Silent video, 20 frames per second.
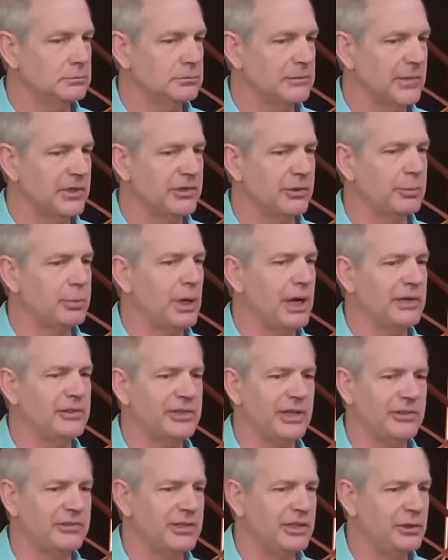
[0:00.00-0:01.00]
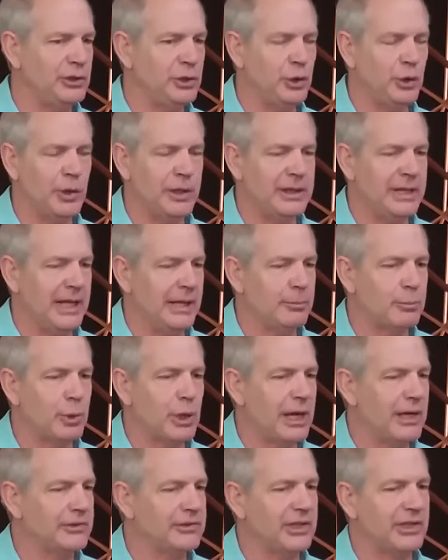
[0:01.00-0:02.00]
is a processing unit that
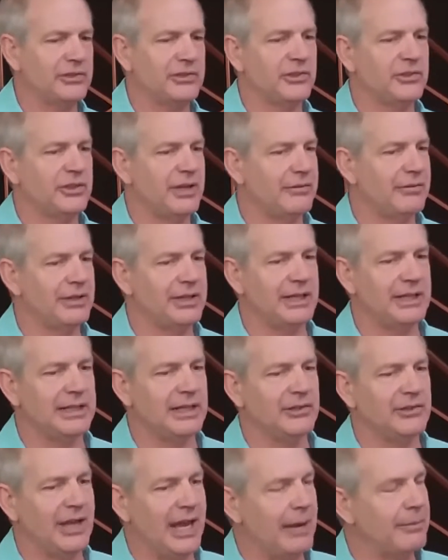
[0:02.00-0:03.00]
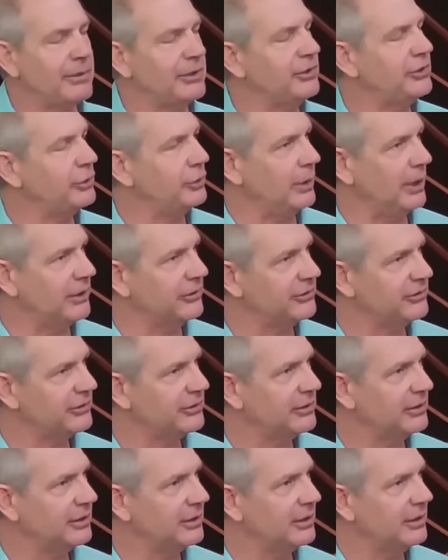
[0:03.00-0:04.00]
processes everything that's happened to
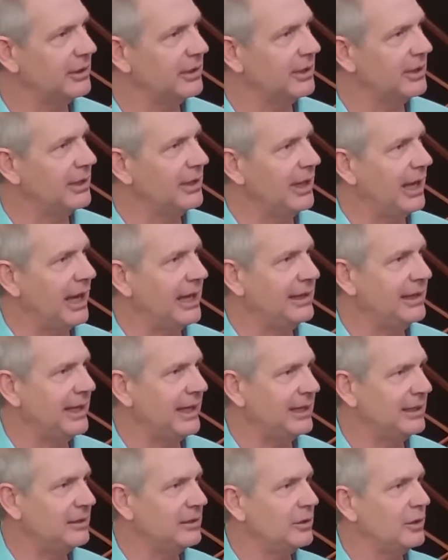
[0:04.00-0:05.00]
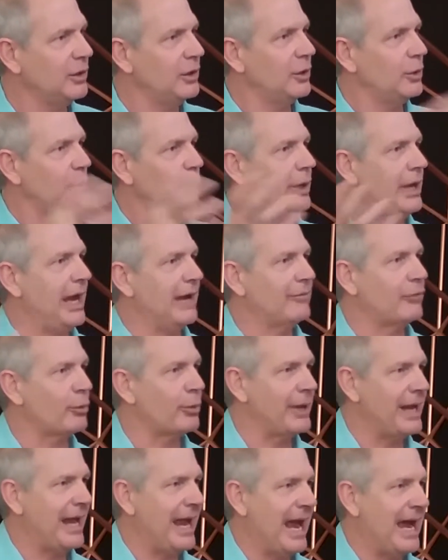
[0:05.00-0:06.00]
us. And then we have a
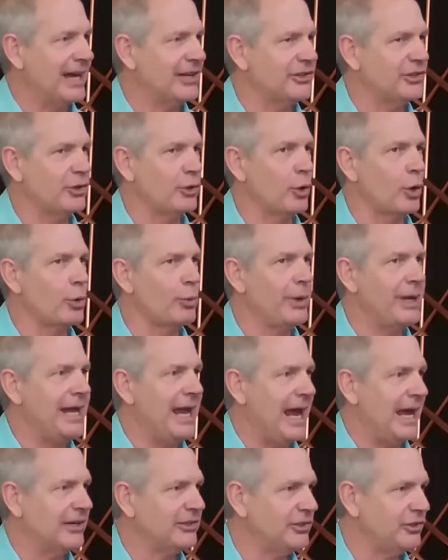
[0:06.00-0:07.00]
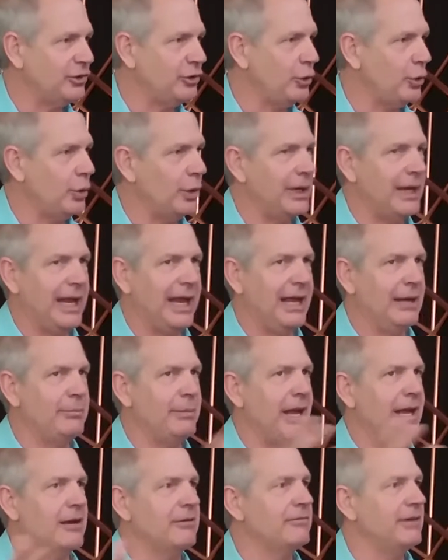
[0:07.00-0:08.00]
reaction or reaction to it and
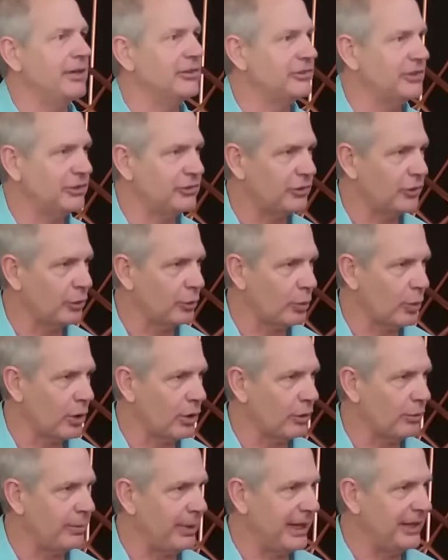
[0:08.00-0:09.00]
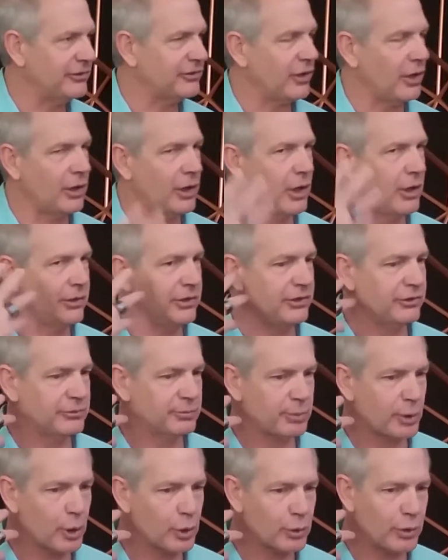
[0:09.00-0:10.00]
manifest into the world based on all this
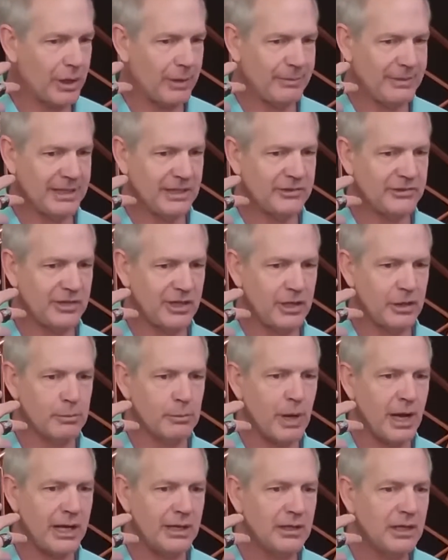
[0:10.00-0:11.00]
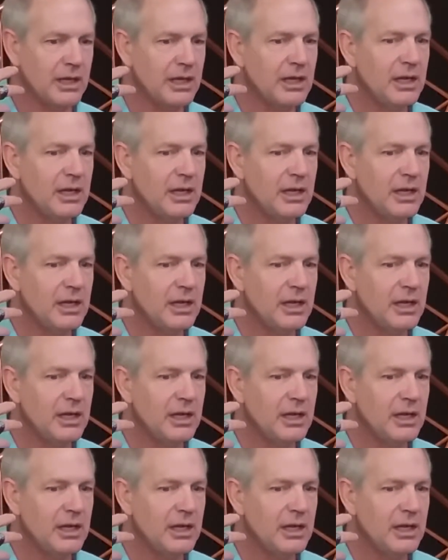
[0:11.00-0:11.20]
programming that's in our mind.